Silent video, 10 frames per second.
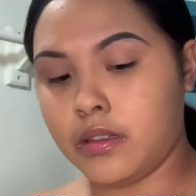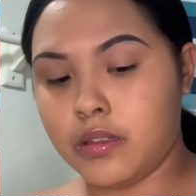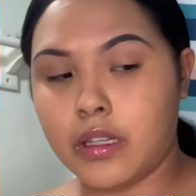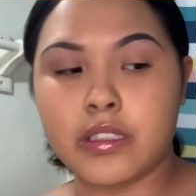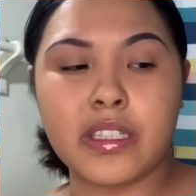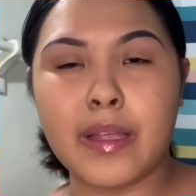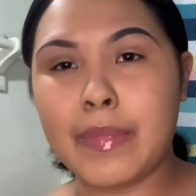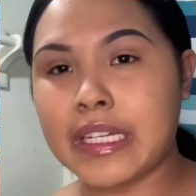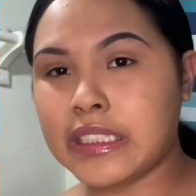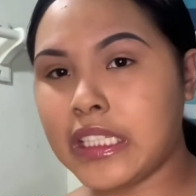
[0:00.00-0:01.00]
so that my
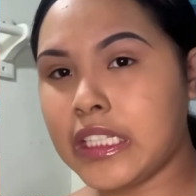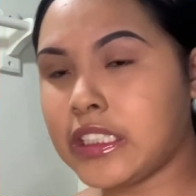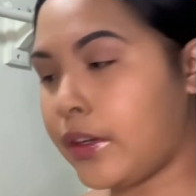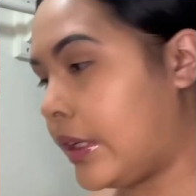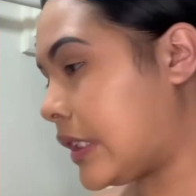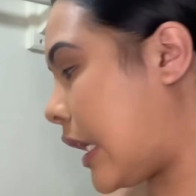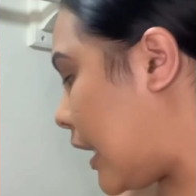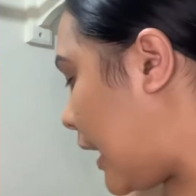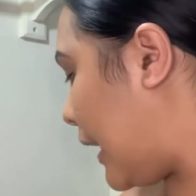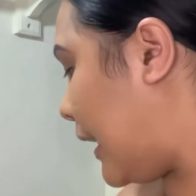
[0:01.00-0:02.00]
skin tone is kind of
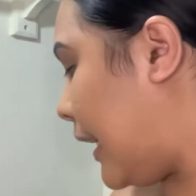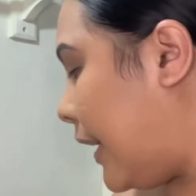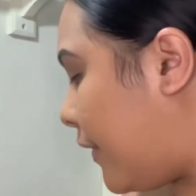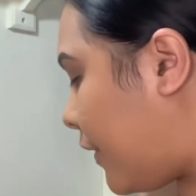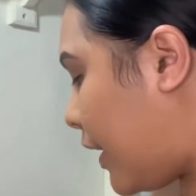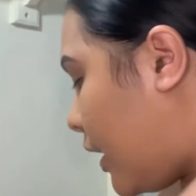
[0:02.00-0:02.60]
like even.